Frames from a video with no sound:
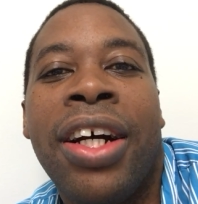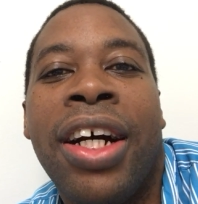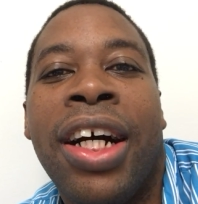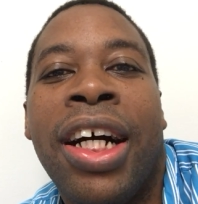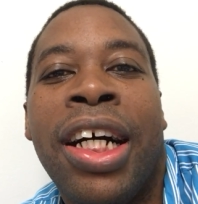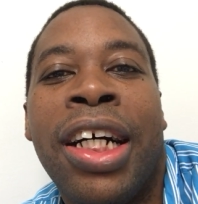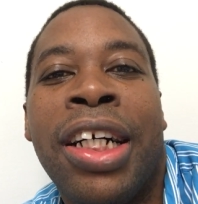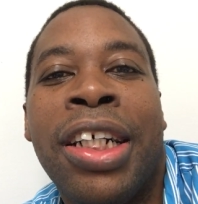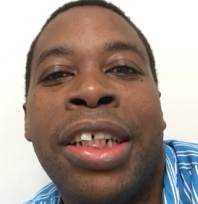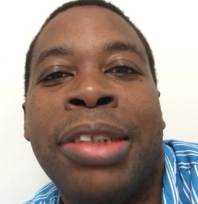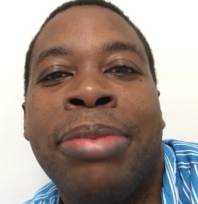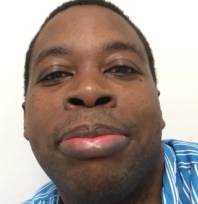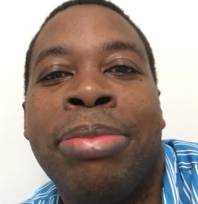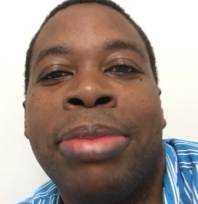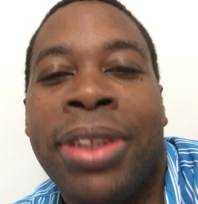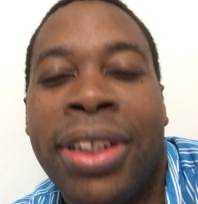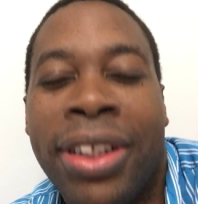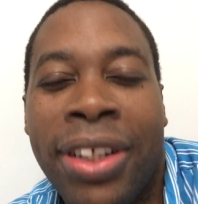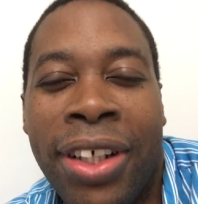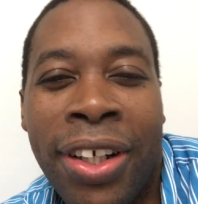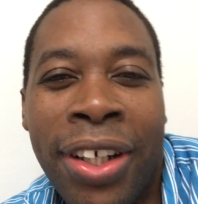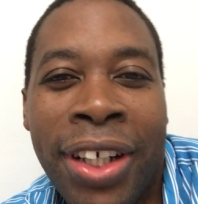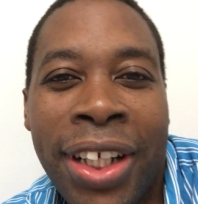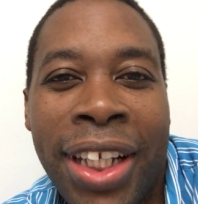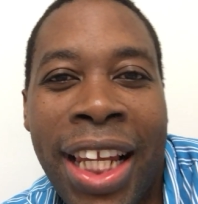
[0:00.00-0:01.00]

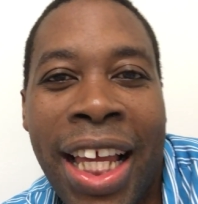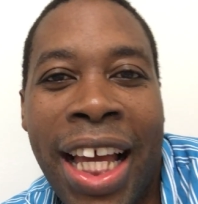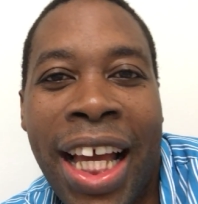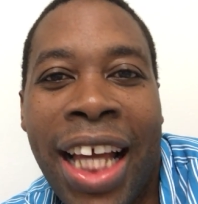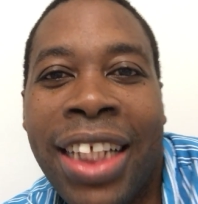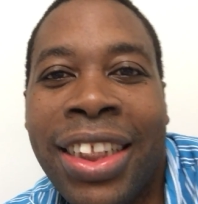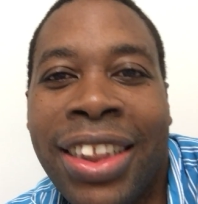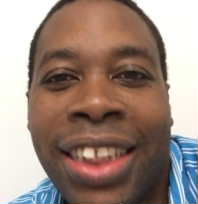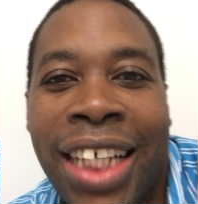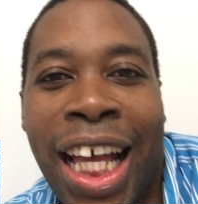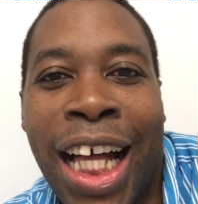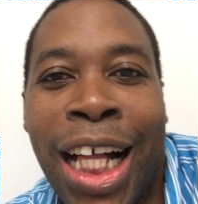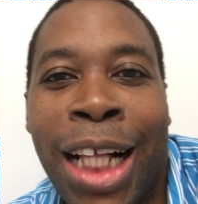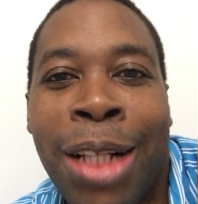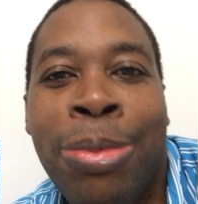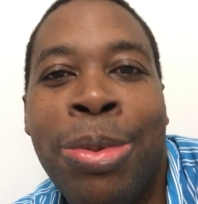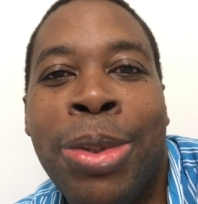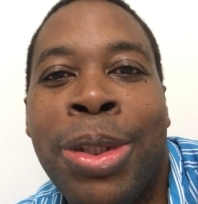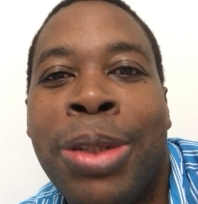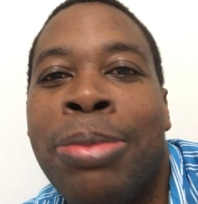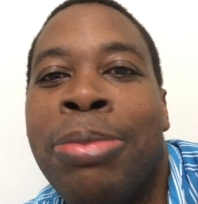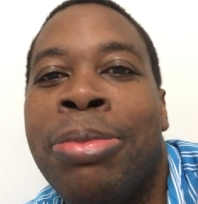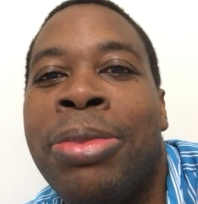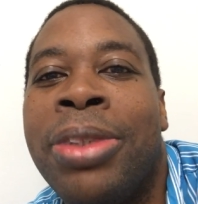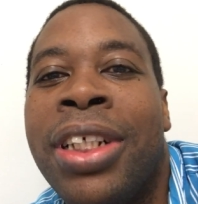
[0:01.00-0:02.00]
Her last
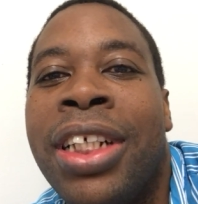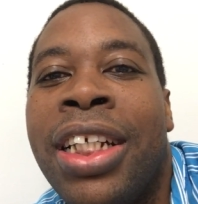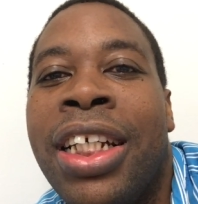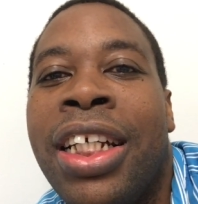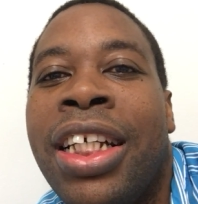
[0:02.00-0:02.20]
album